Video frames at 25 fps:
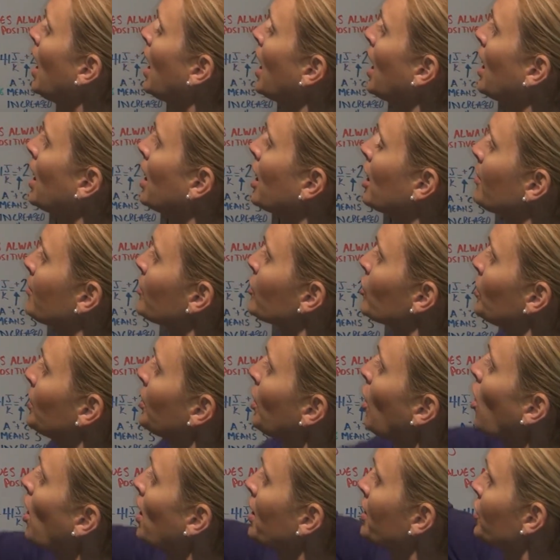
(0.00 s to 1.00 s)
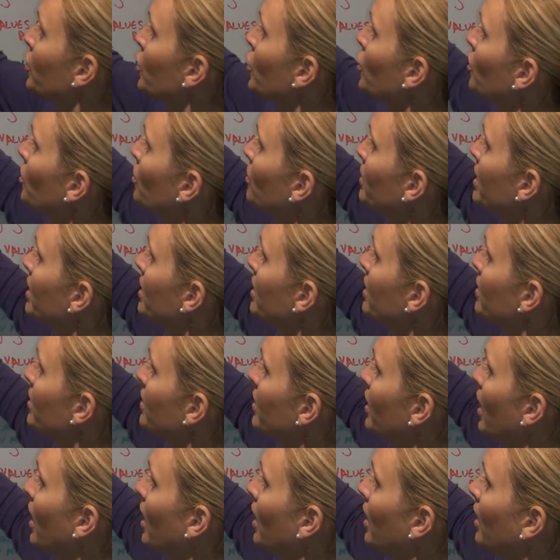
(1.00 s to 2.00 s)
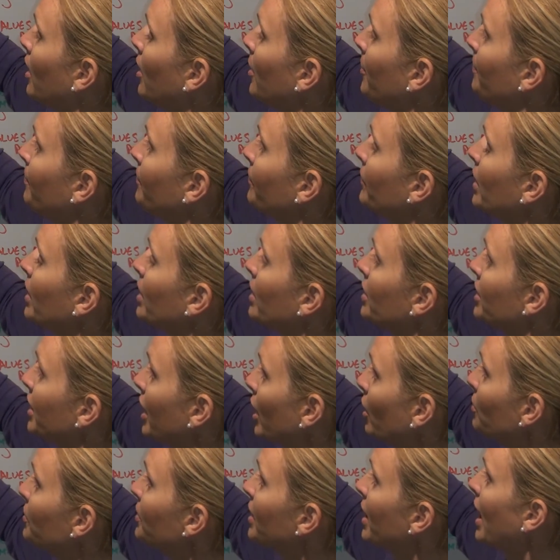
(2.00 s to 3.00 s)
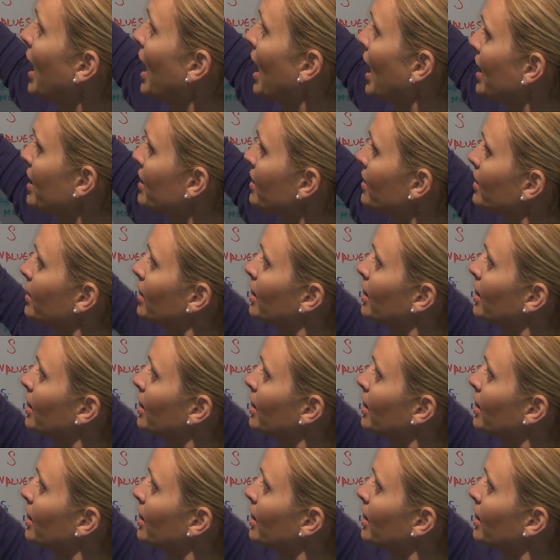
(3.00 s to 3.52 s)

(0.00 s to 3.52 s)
So it also is delta S,